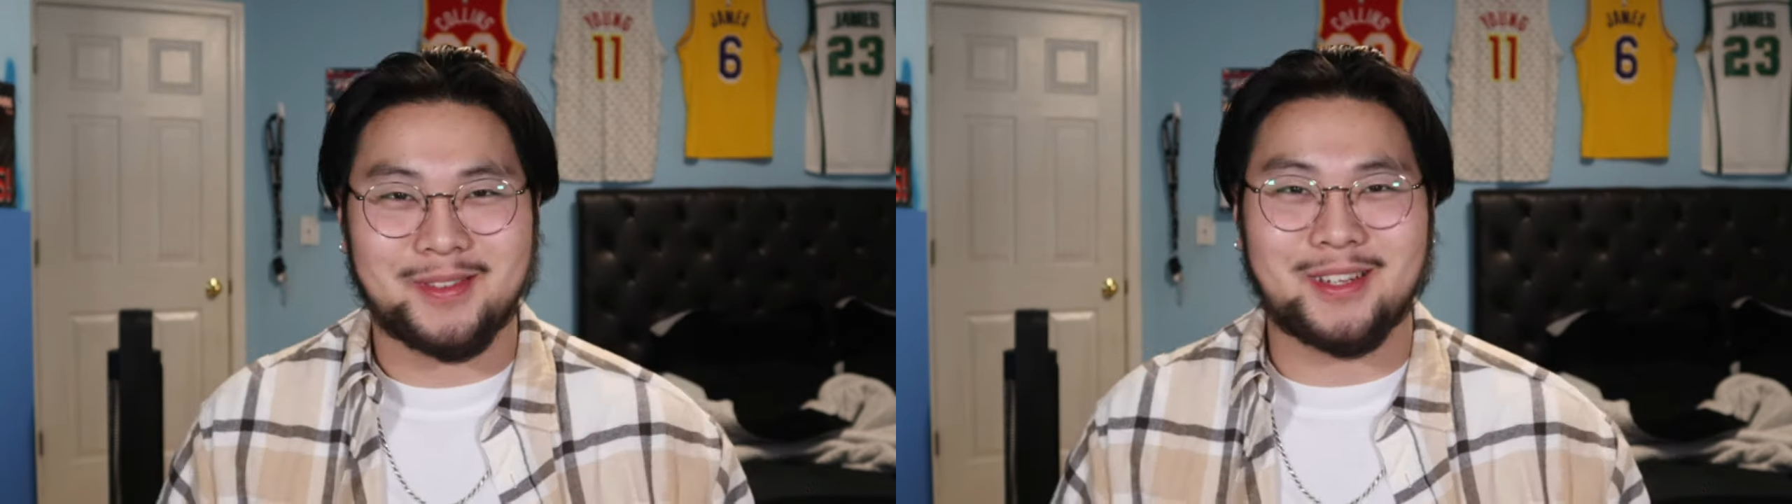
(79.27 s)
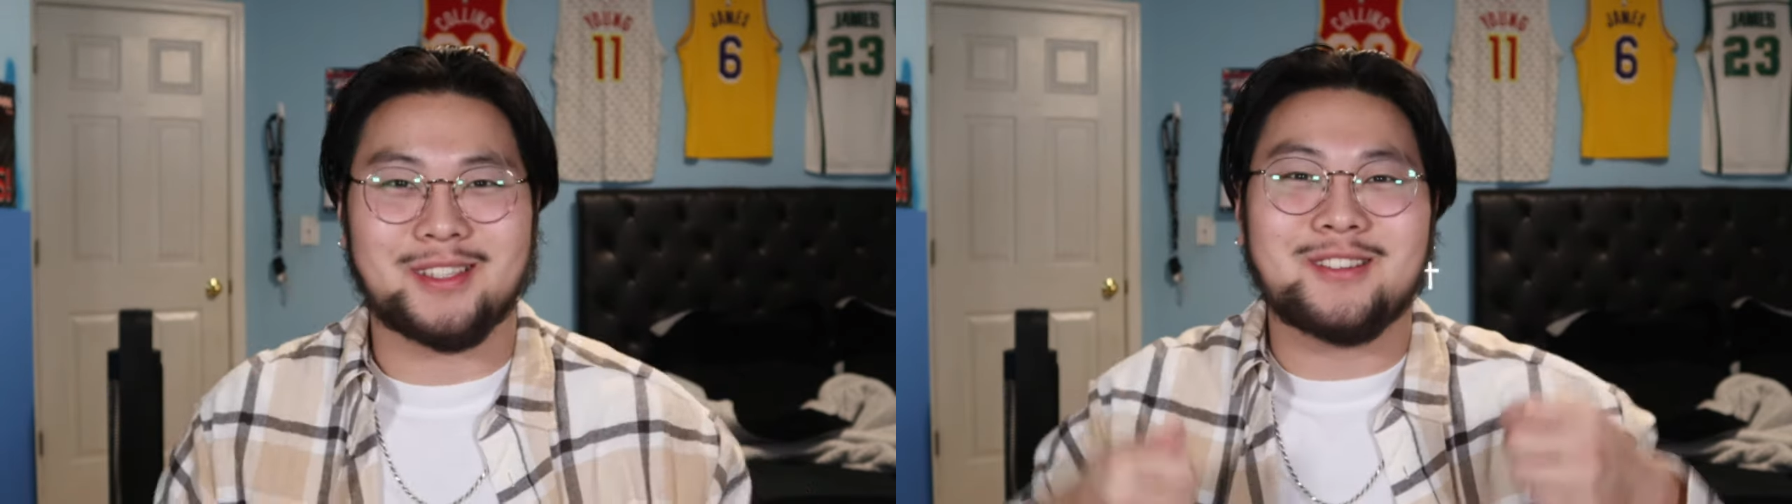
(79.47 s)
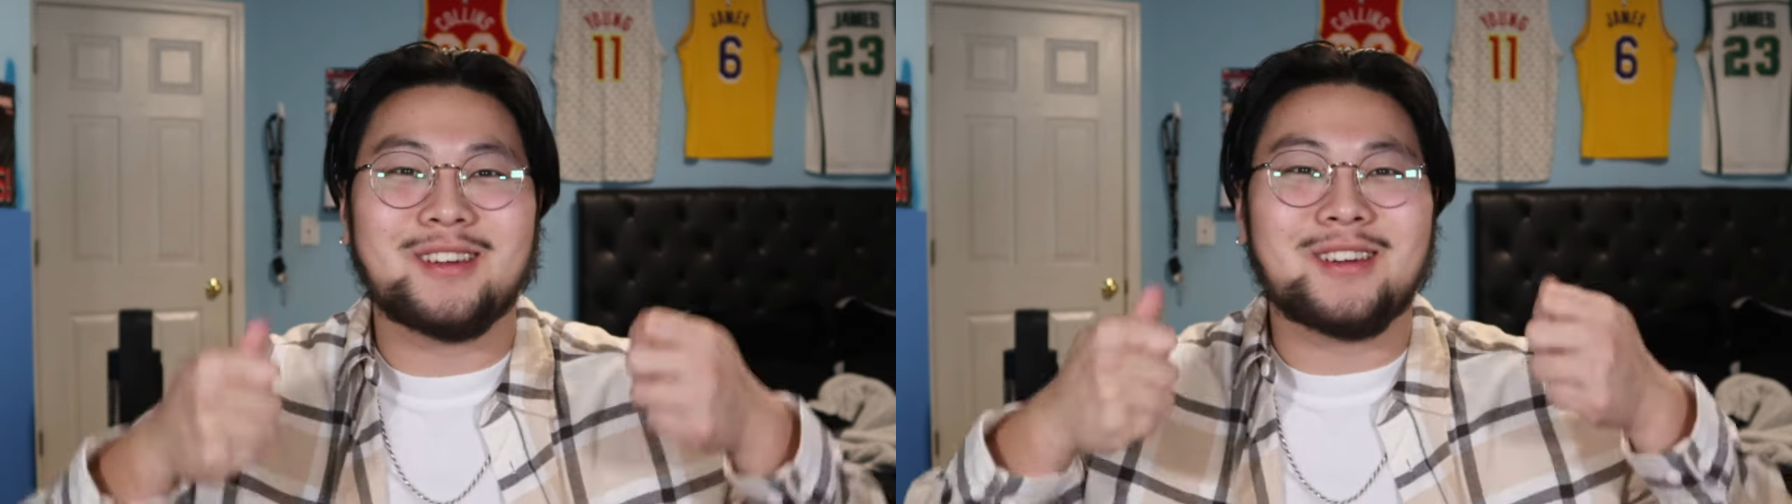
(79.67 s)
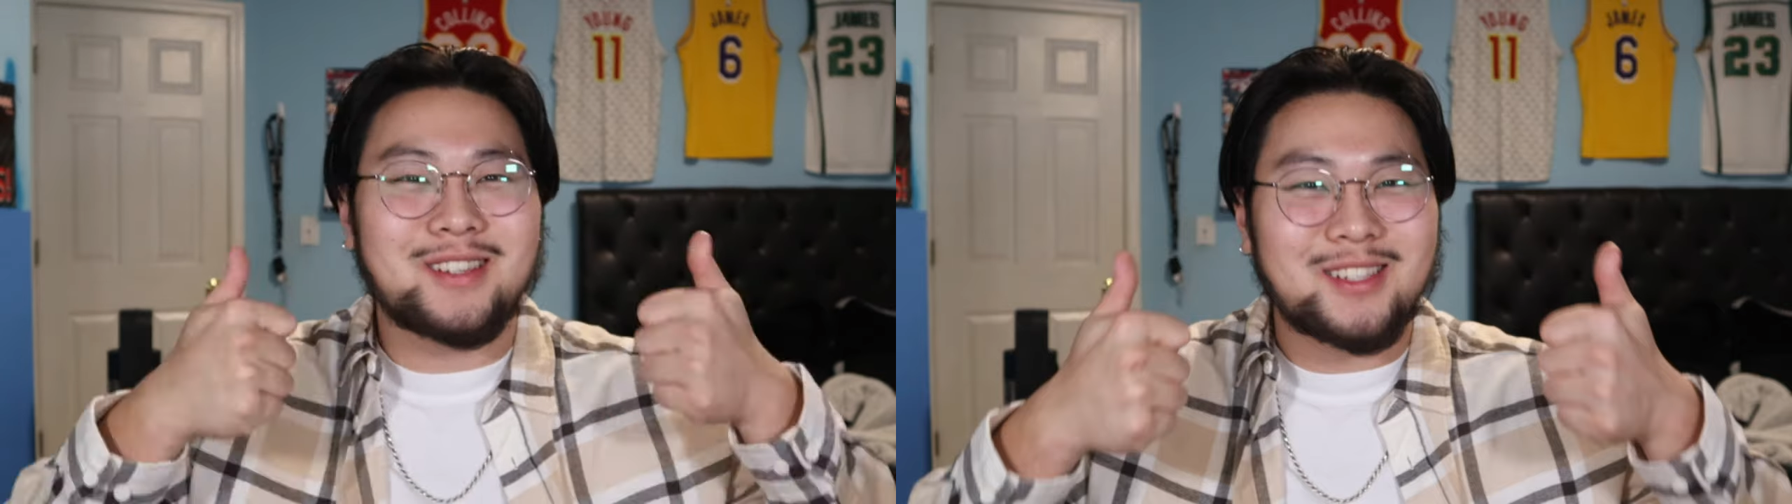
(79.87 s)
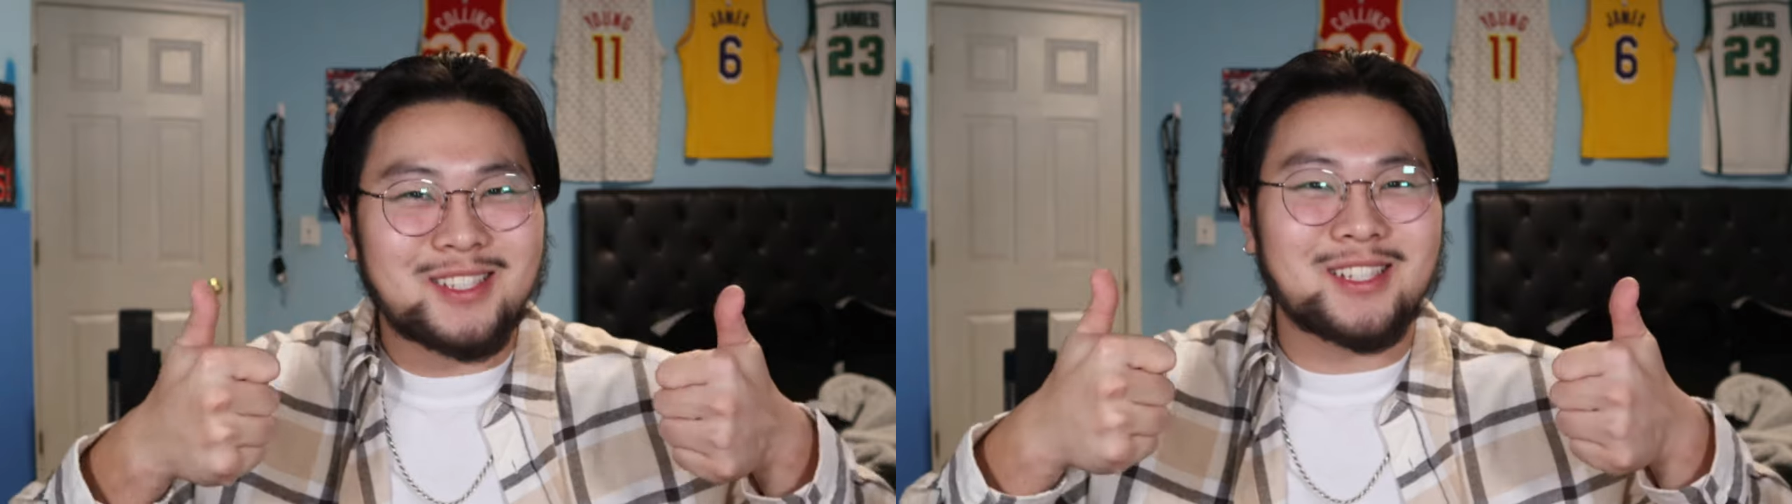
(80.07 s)
So let's
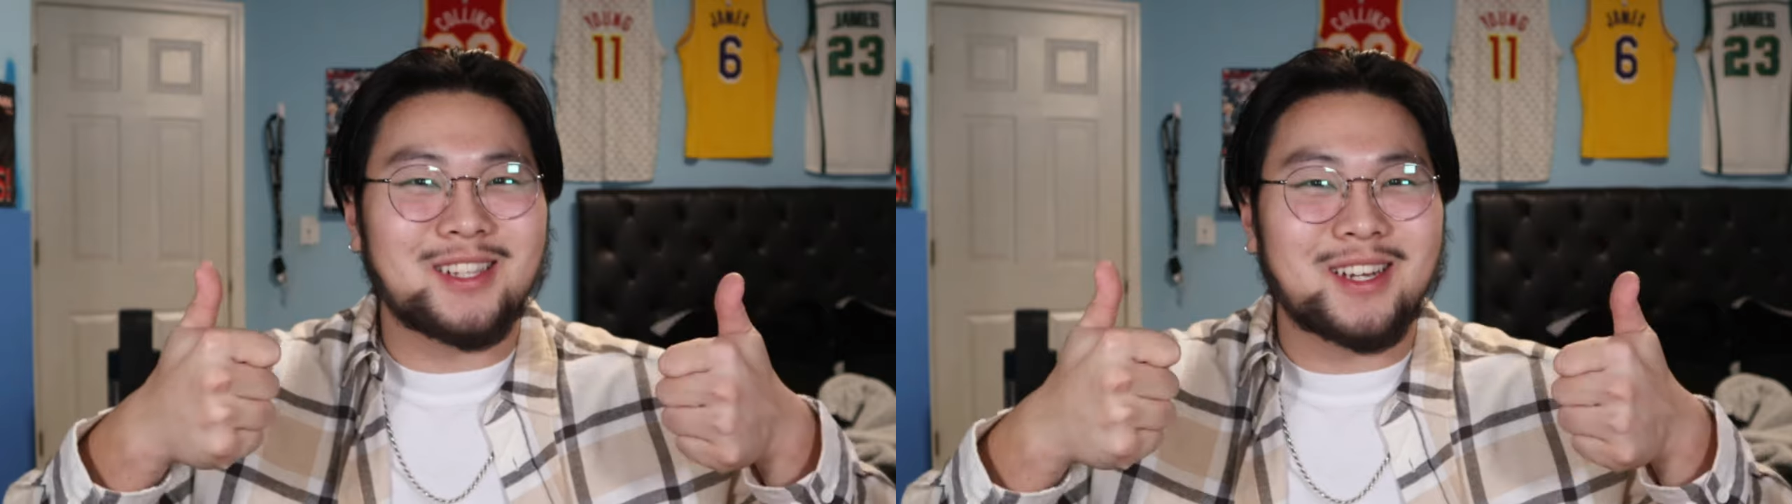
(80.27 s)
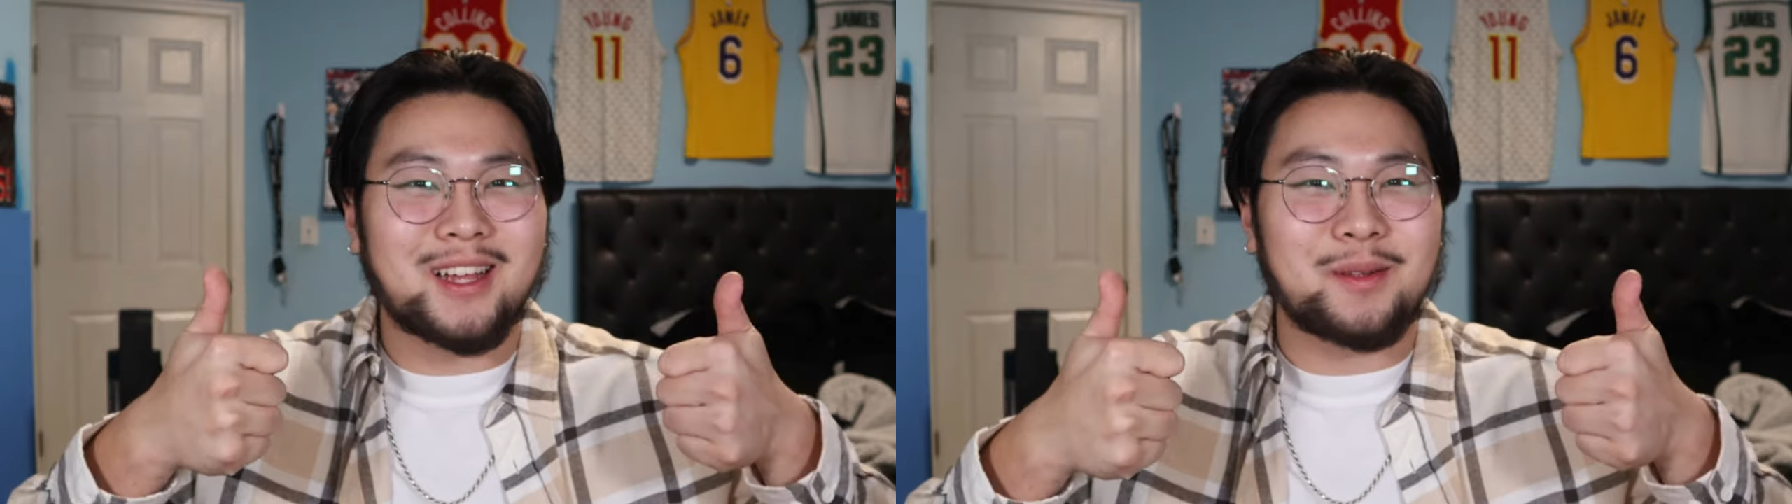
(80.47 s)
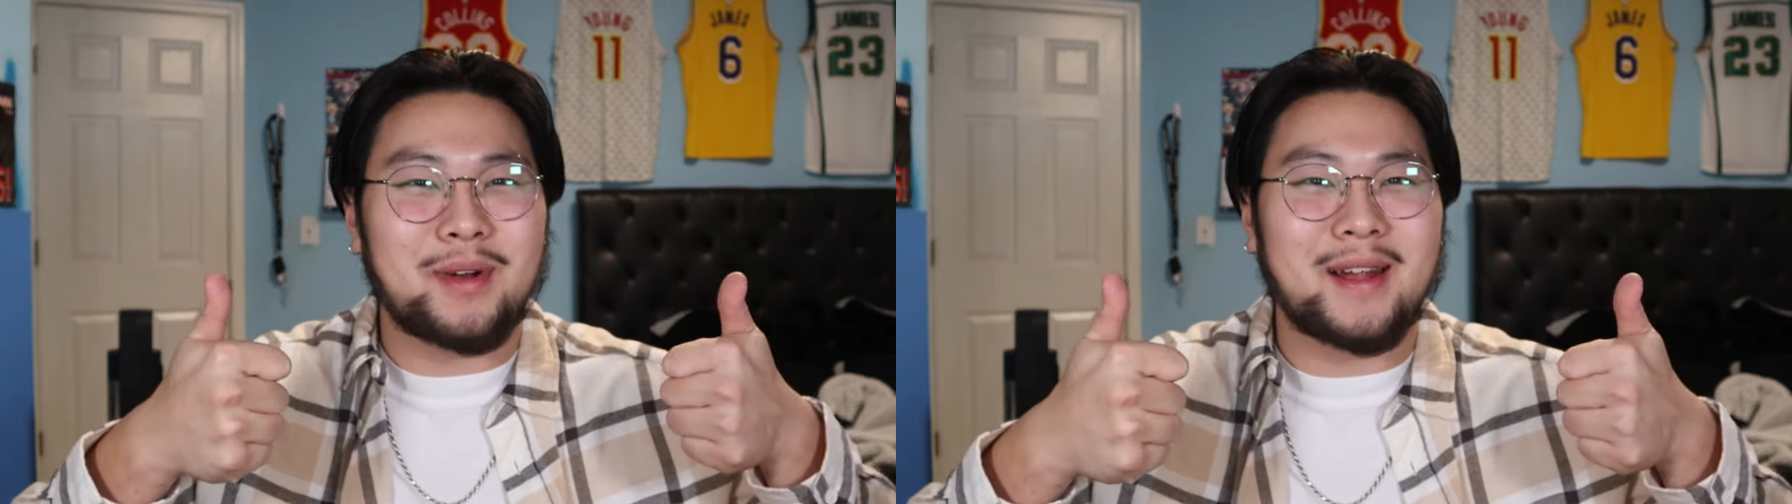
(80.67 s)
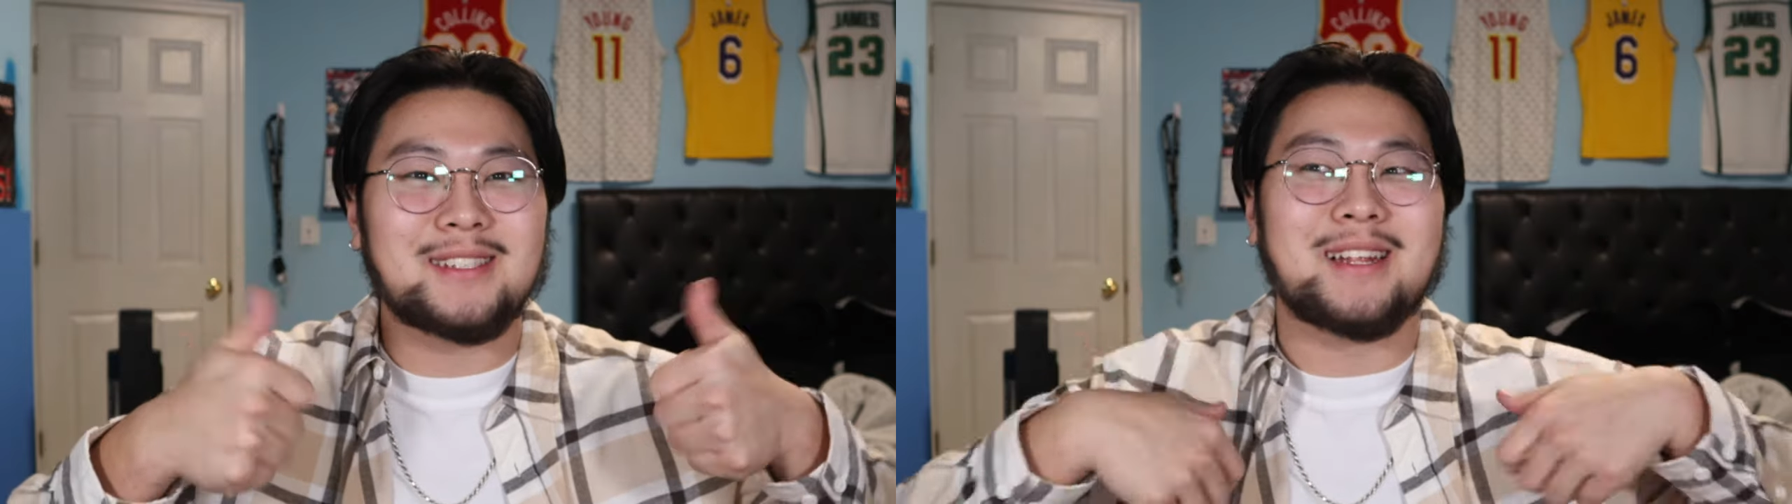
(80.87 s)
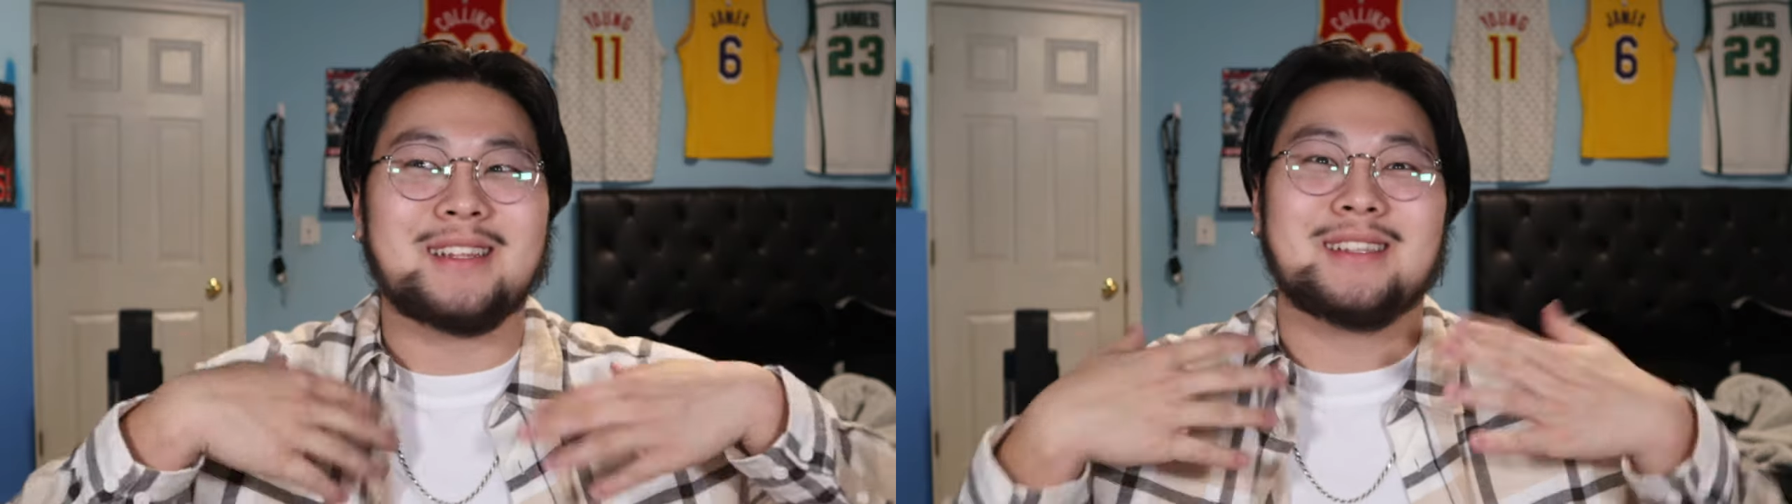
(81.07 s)
just look on the bright side
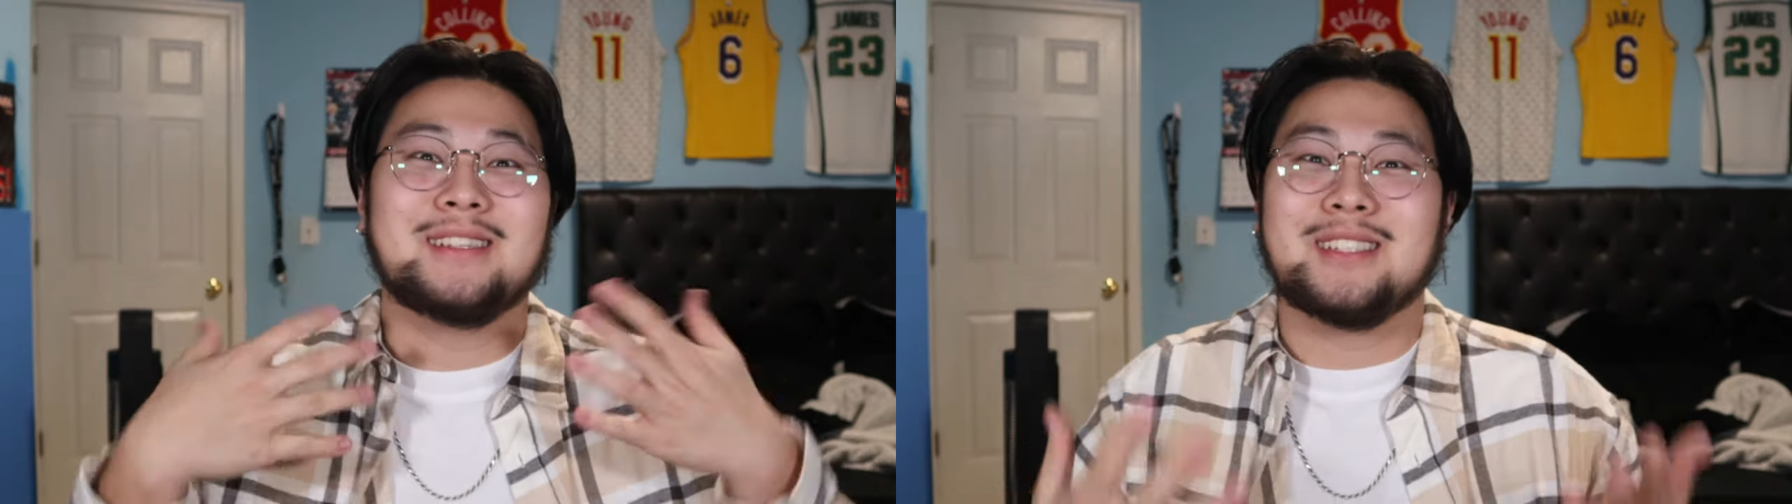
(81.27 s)
and just